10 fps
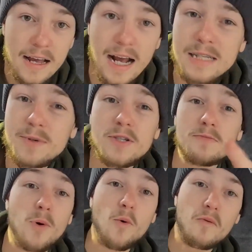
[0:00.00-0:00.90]
Ask me some
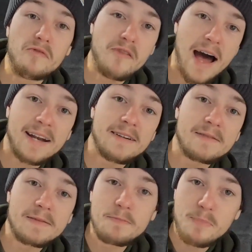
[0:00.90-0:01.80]
more van
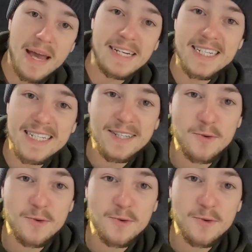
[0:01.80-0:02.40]
based